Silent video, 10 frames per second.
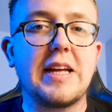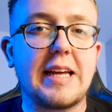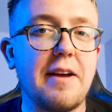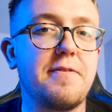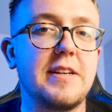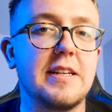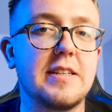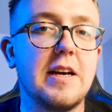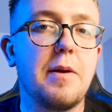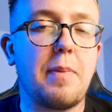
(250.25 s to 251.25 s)
gifted
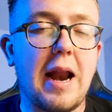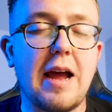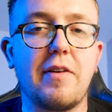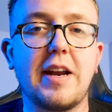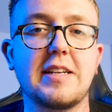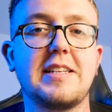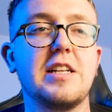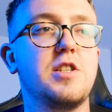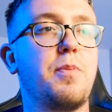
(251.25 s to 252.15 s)
player in that sense,